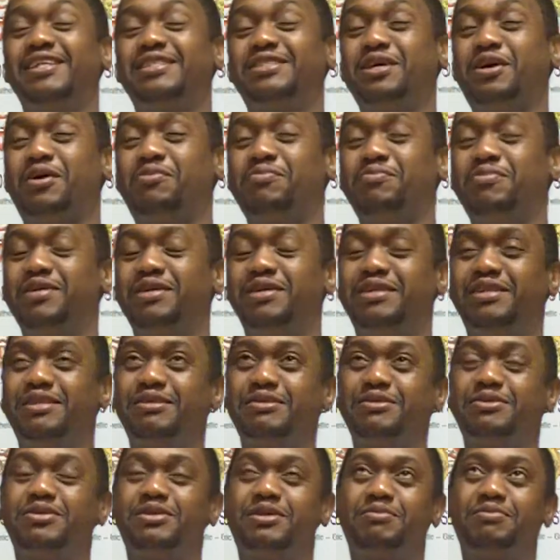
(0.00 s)
that has helped me
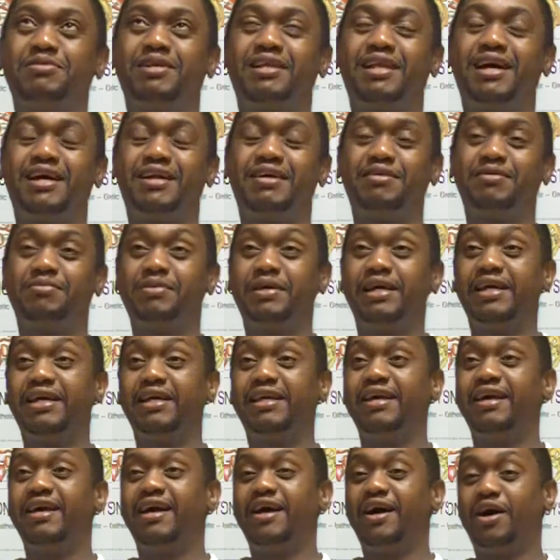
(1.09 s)
loosen up a lot of the
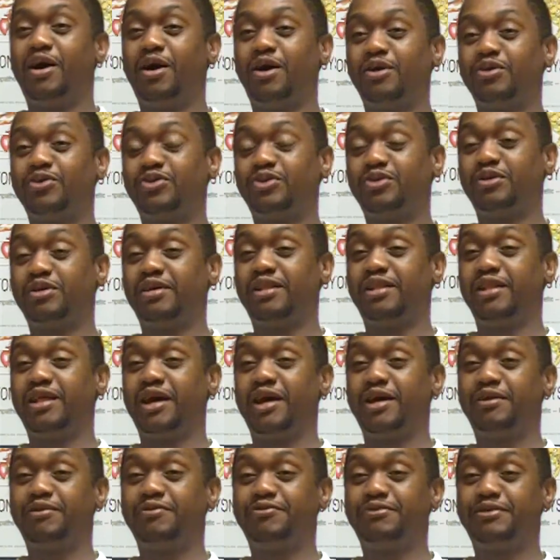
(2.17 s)
pain. Also a
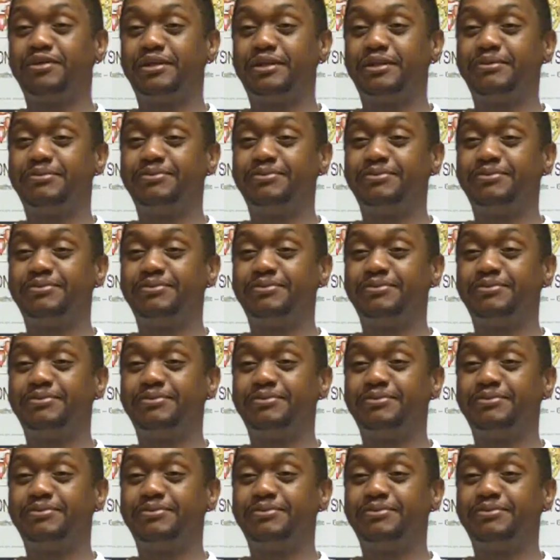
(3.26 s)
lot of